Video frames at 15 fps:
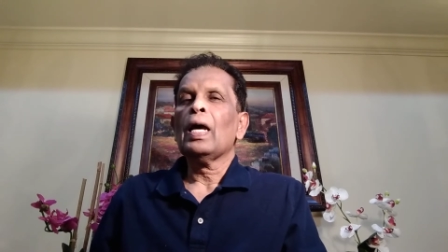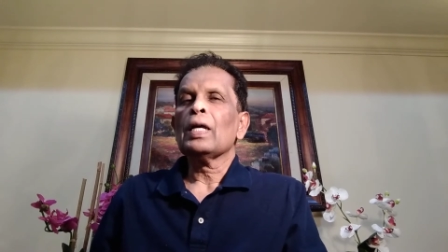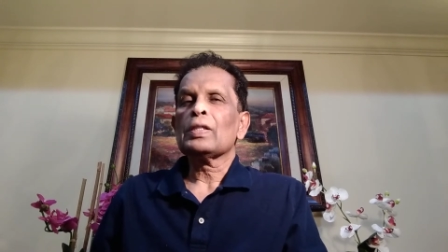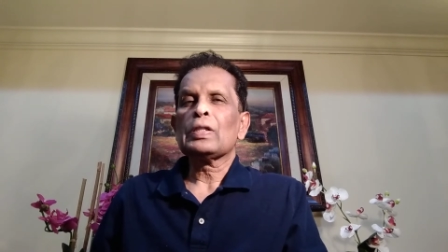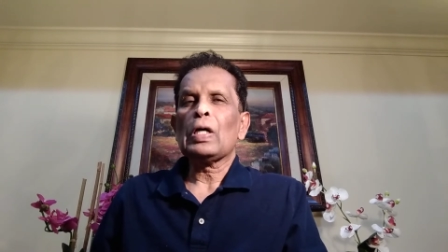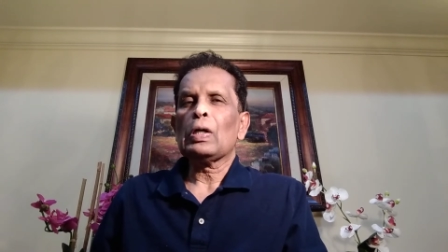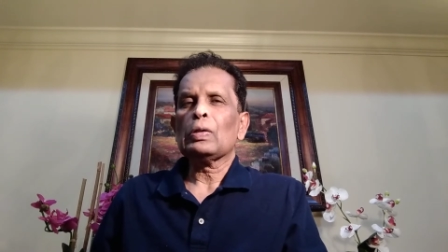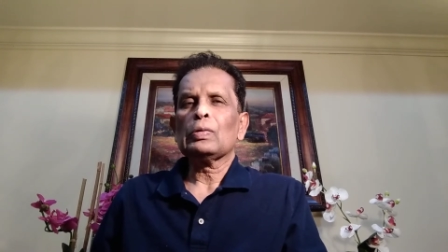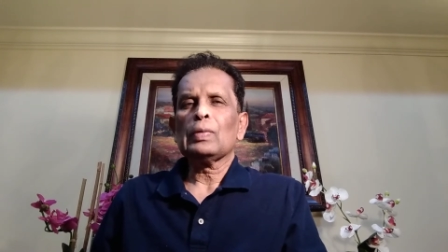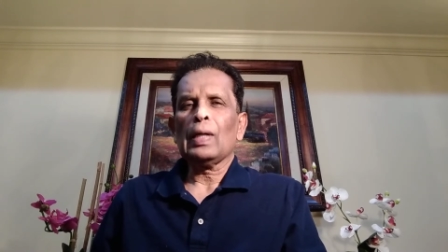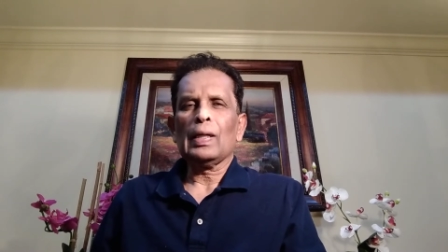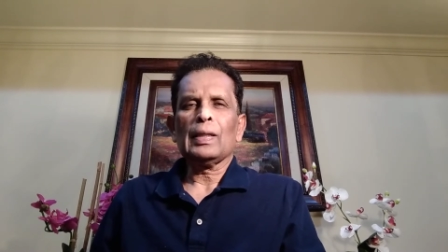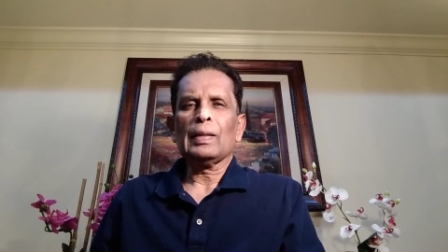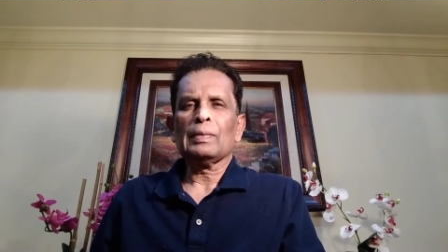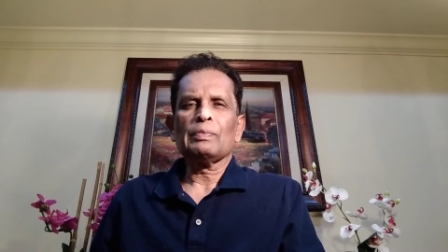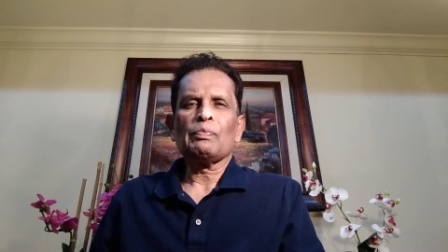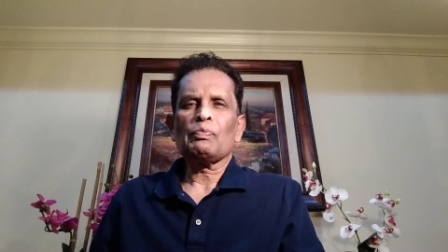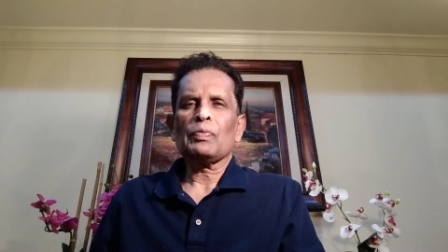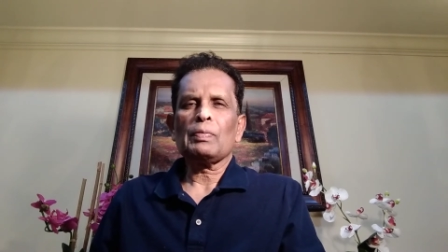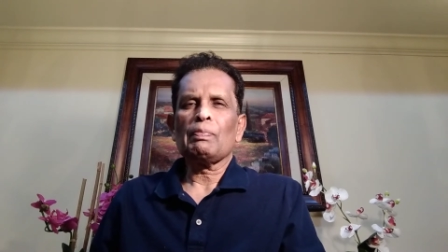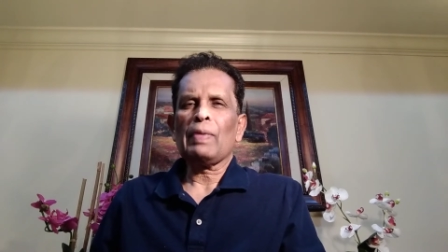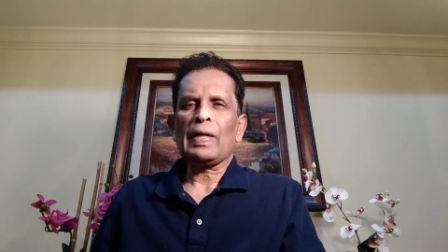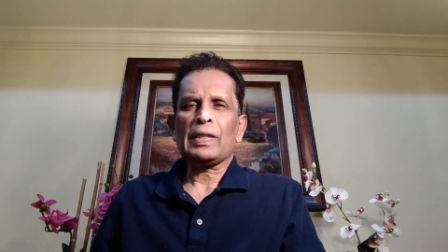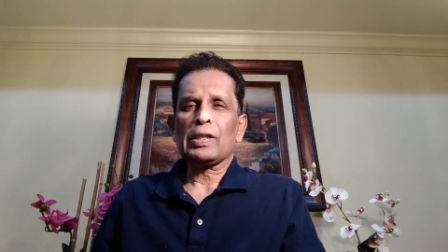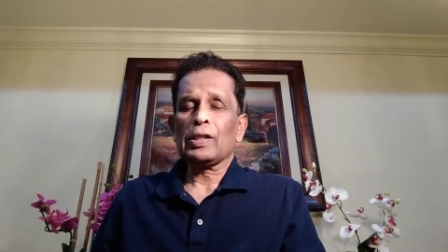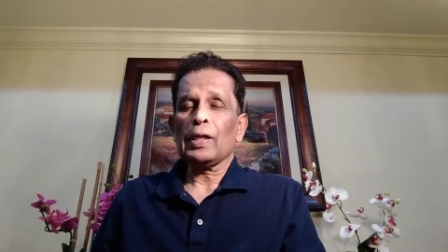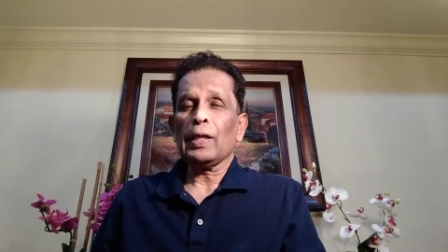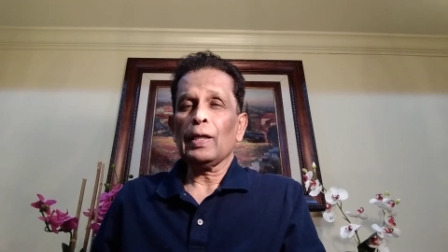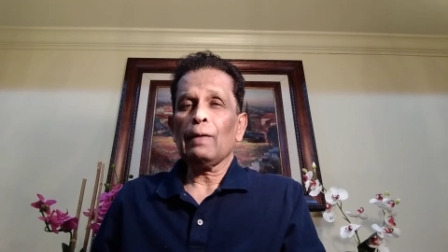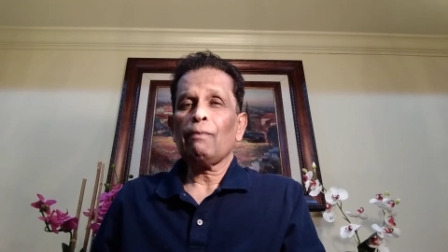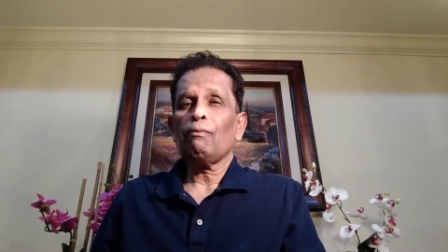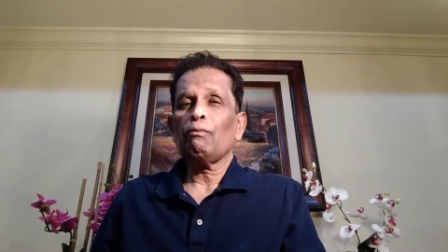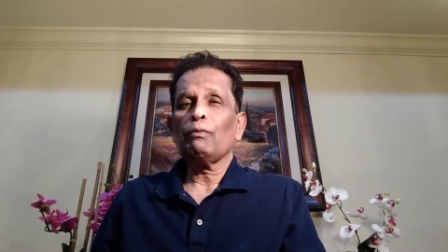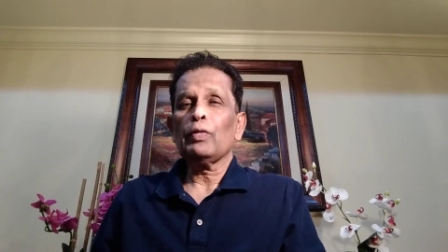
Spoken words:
So, but if